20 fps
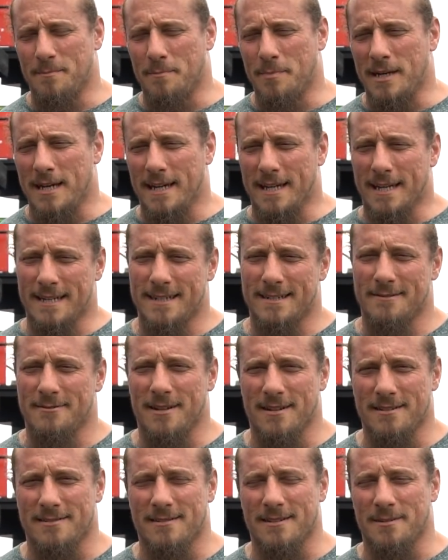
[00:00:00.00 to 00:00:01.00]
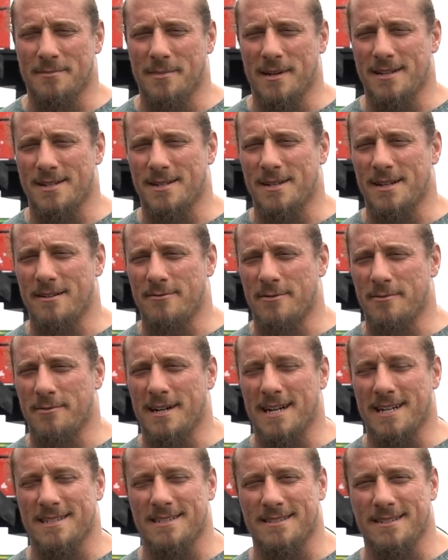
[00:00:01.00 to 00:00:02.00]
But we also have to make sure that when
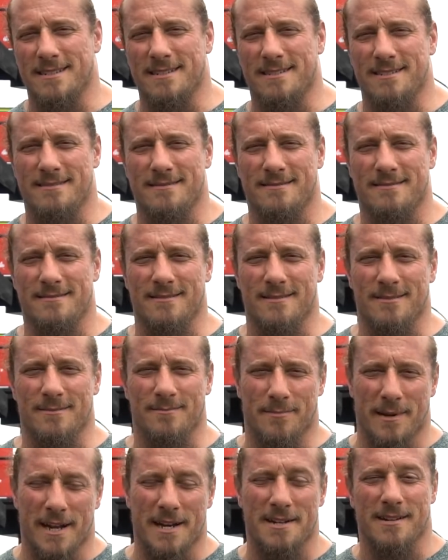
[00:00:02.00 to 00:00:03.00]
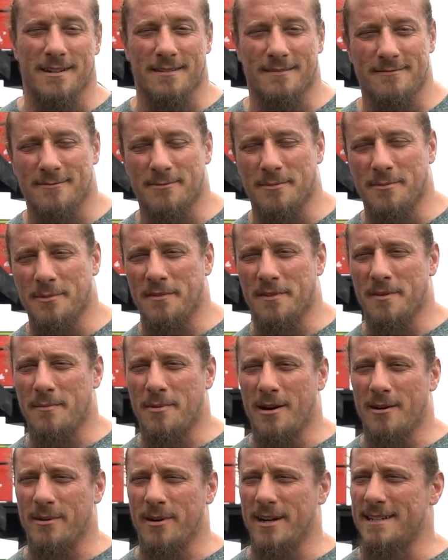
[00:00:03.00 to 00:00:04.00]
we're actually benching, we're moving the
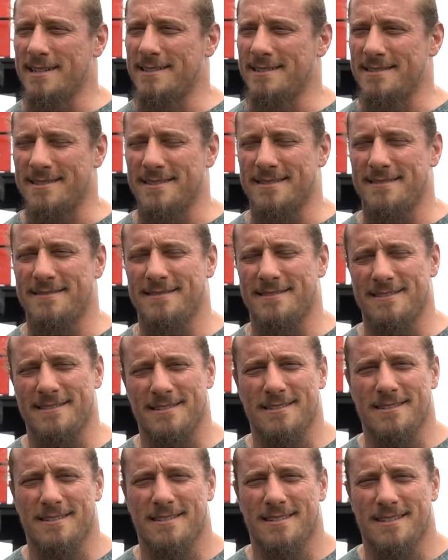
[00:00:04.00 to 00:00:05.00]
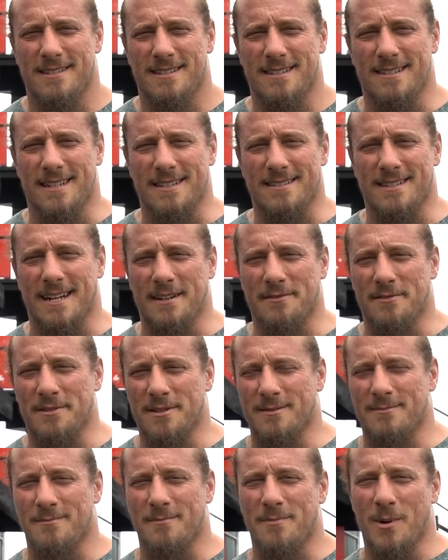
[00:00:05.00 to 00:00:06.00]
bar right. So that's kind of
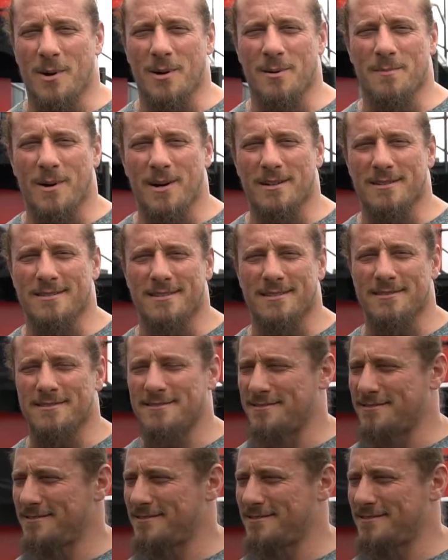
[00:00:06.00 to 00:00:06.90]
an important part too.